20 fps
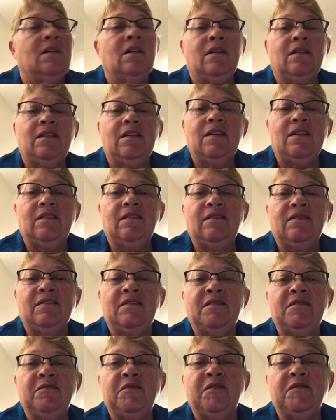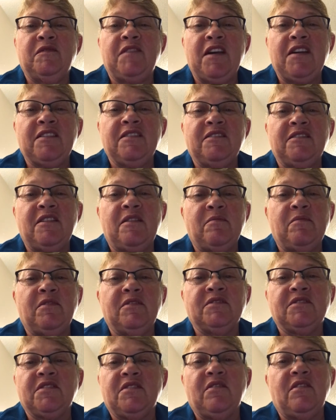again, we've taken a number
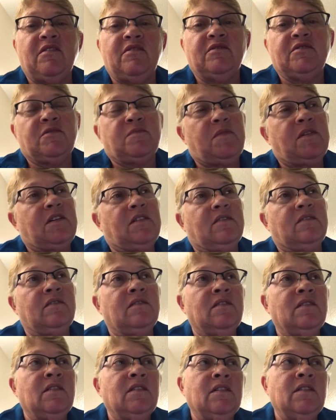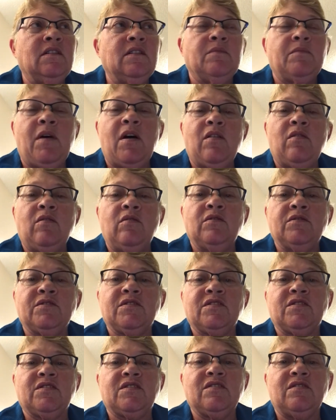of zeros, but Potholes
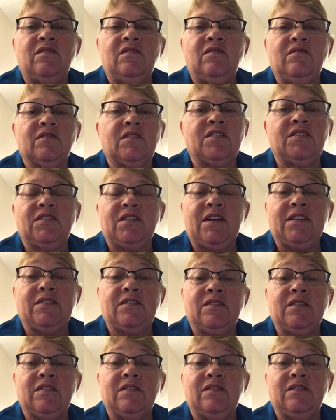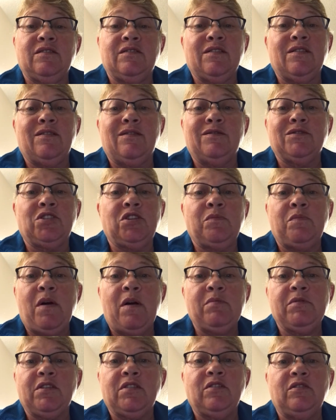is still congested, so she
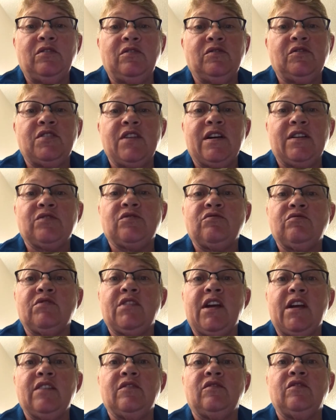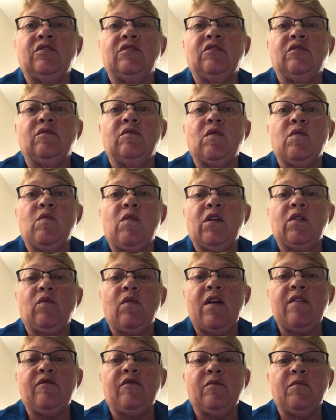probably could use the extra day too. We want to
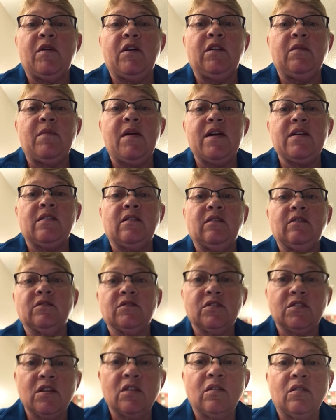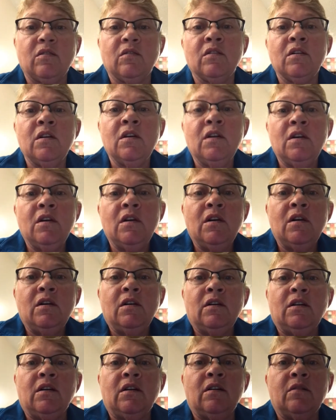wait for Moneymaker, so
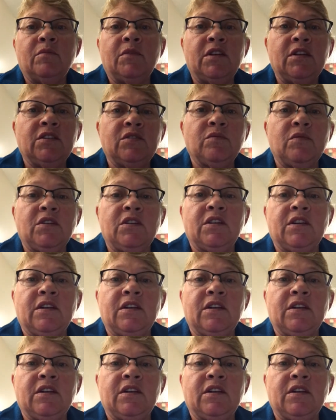it is what it